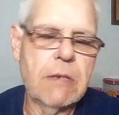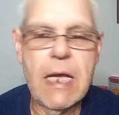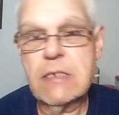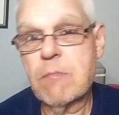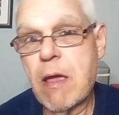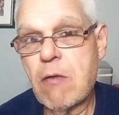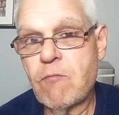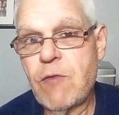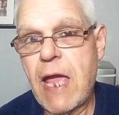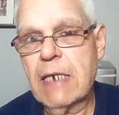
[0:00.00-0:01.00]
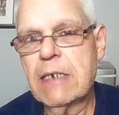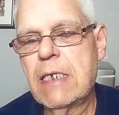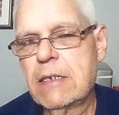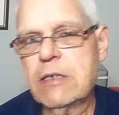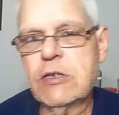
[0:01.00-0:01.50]
As a matter of fact,
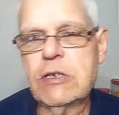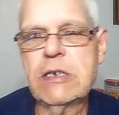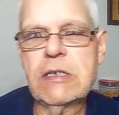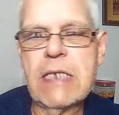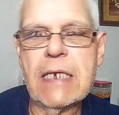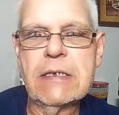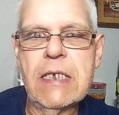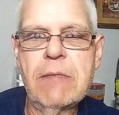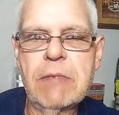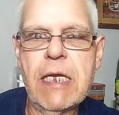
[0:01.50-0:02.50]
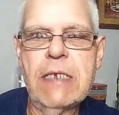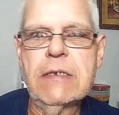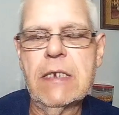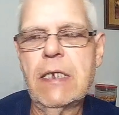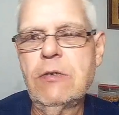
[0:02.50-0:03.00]
this is the exact same case
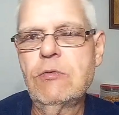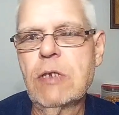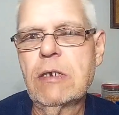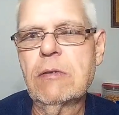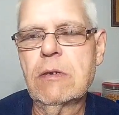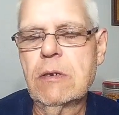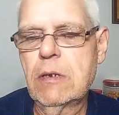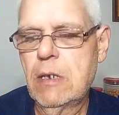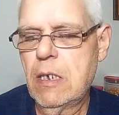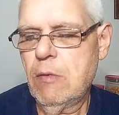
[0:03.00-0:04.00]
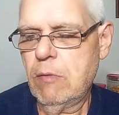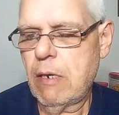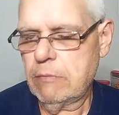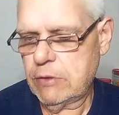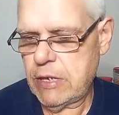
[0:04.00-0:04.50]
that I used when I
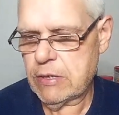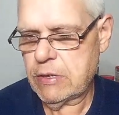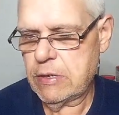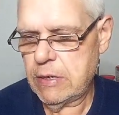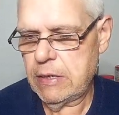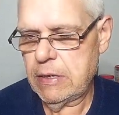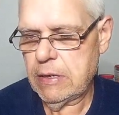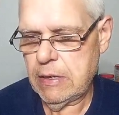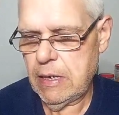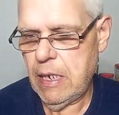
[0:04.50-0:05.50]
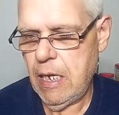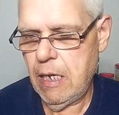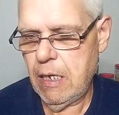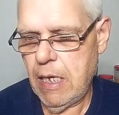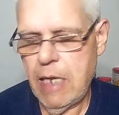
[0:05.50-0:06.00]
was testing the
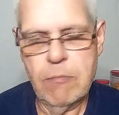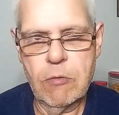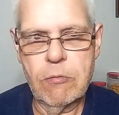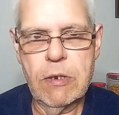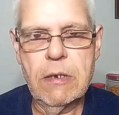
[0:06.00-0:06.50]
Able Grid.